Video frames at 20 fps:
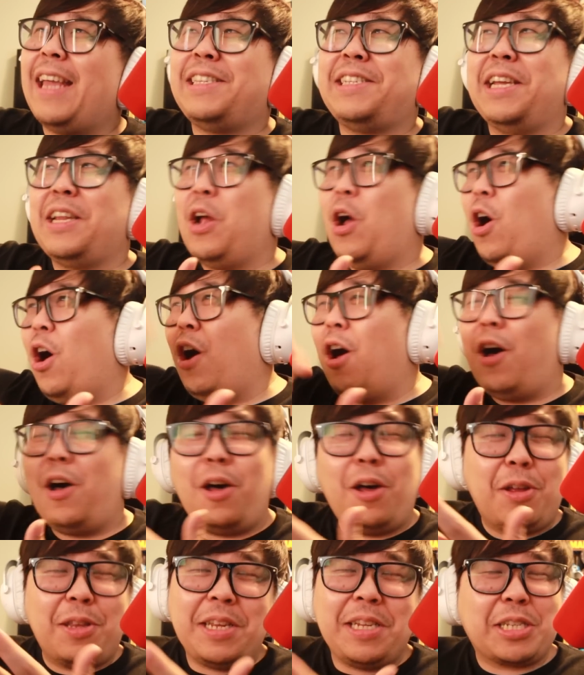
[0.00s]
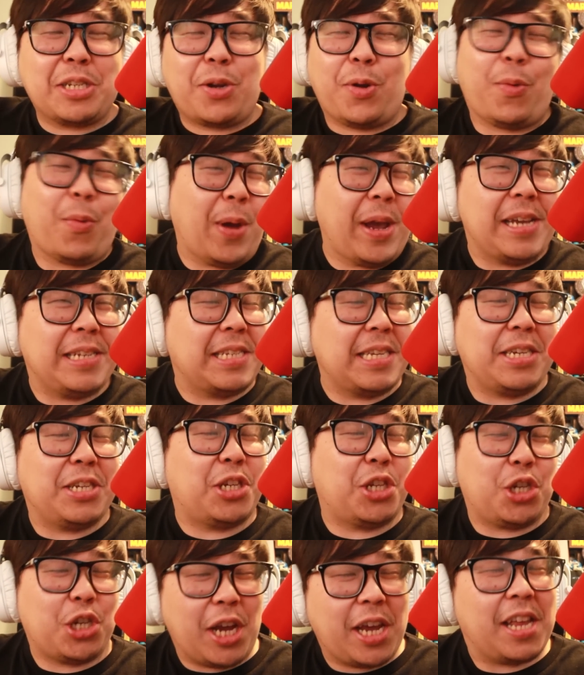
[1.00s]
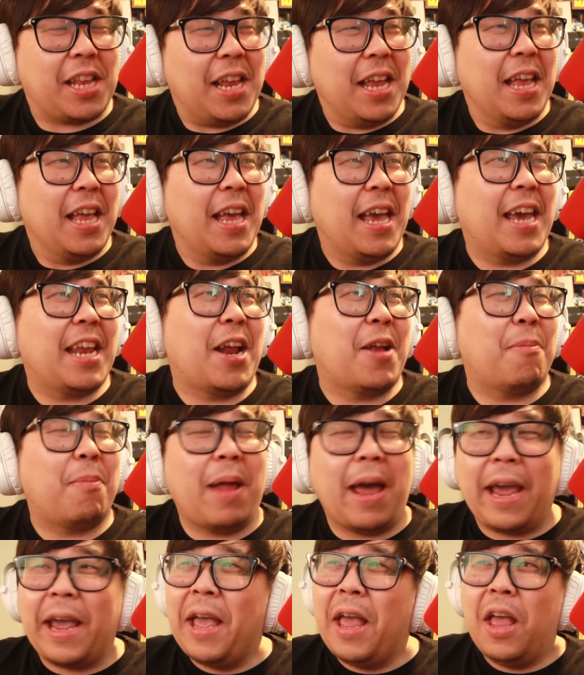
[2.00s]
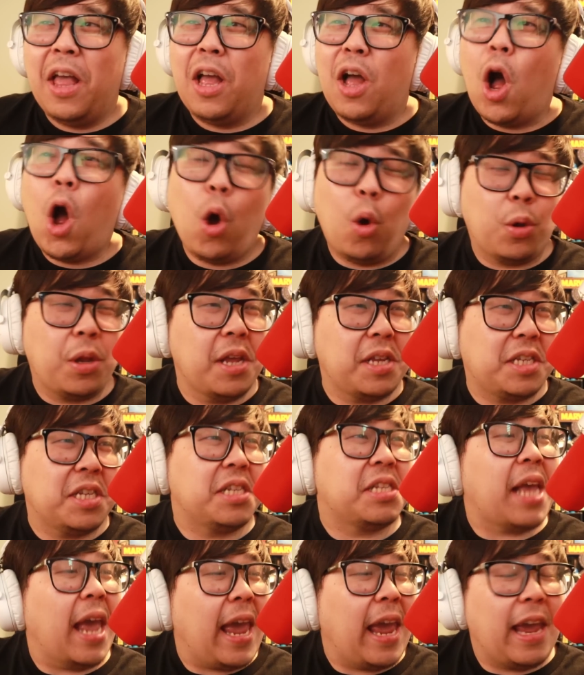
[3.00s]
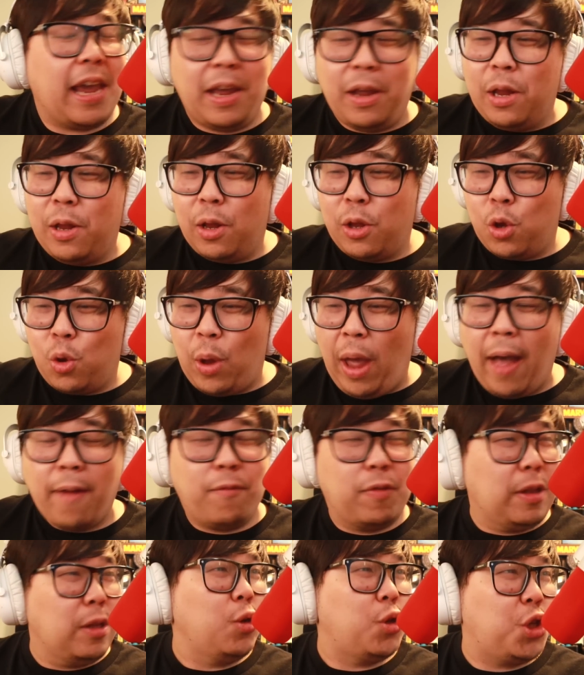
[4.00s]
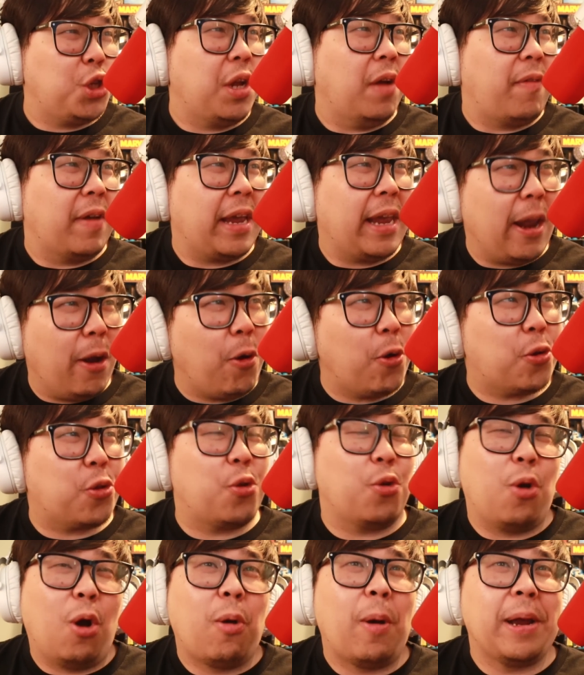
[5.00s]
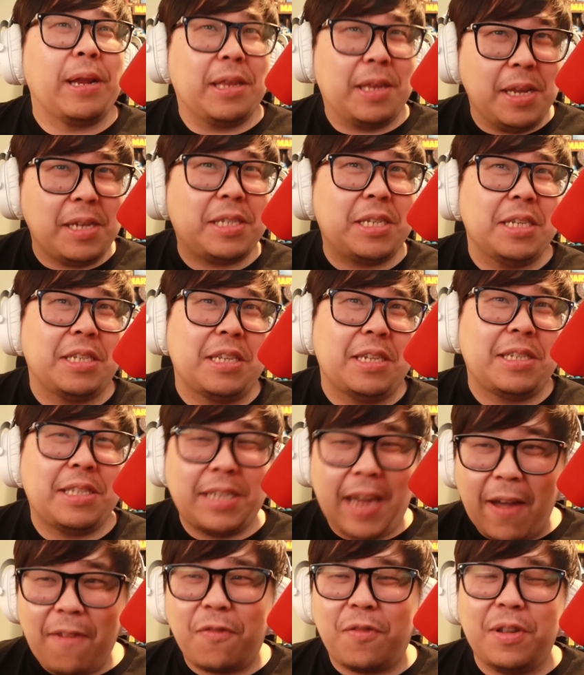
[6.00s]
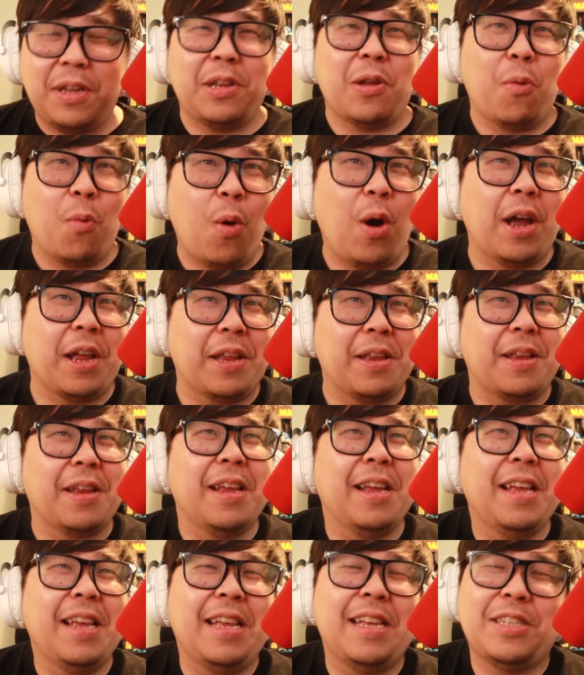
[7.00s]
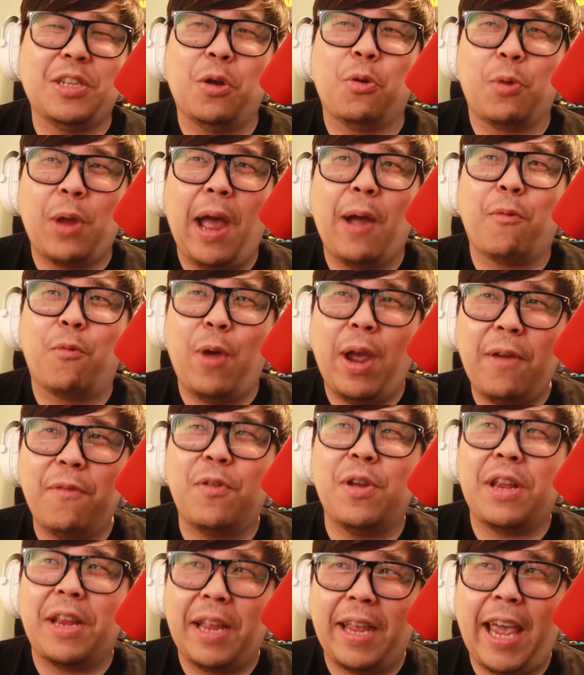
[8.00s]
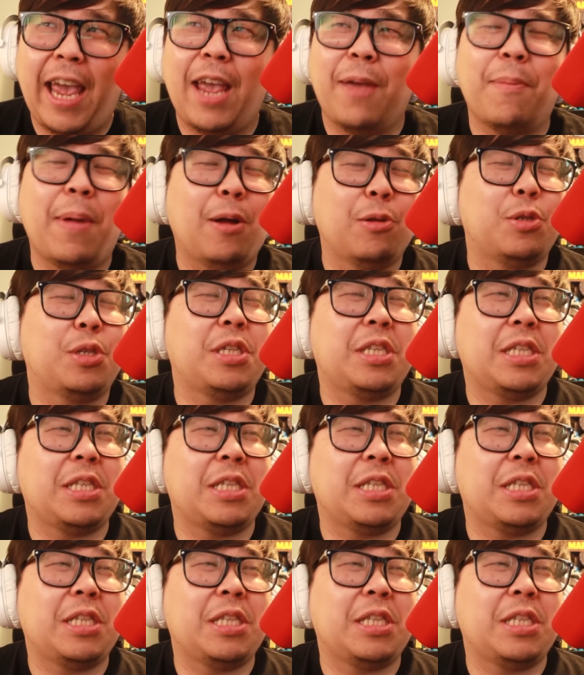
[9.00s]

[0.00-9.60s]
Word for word: and did all this crazy shit. And I'm like, oh, this is a evolution of a character. All right, this is definitely the one. Yep. Oh yeah, Raven came out